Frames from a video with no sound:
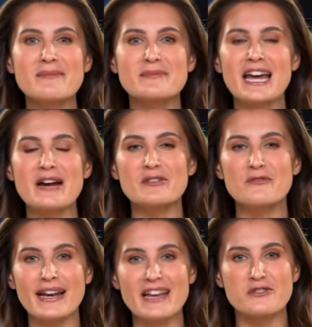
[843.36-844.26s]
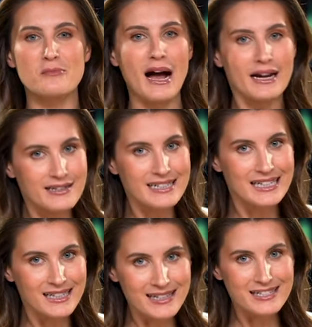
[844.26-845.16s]
up to date with financial markets,
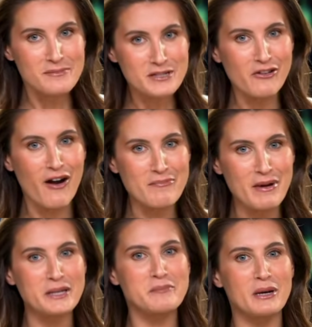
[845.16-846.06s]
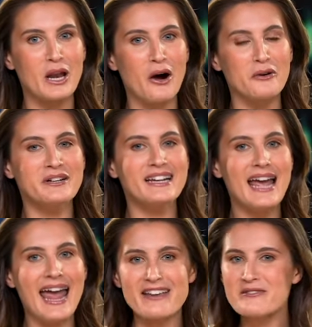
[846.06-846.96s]
click the subscribe button below
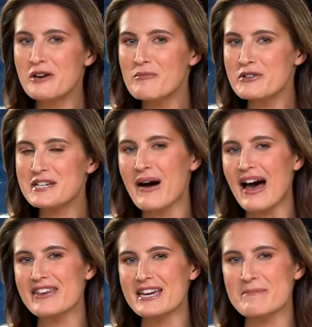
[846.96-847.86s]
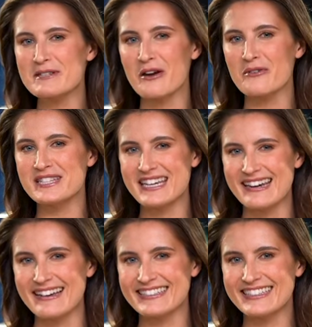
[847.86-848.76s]
and you can watch our other episodes
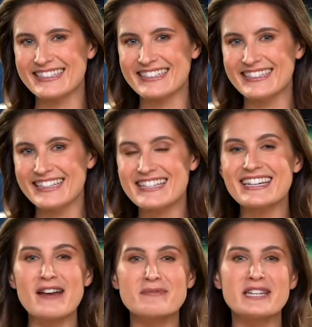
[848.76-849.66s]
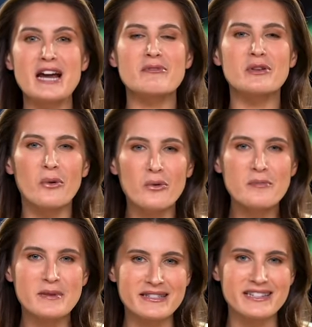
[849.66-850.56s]
here. Stay up to date with all the
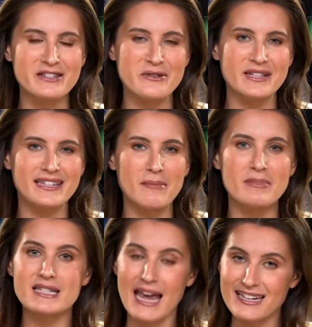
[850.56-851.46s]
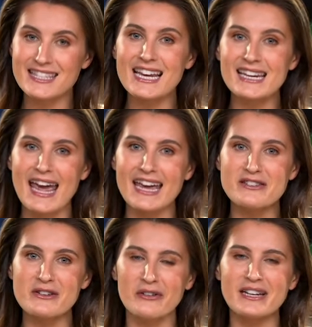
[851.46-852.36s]
business news and numbers as they
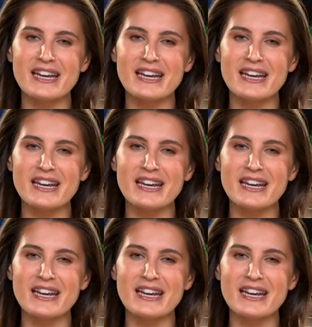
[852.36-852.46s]
land on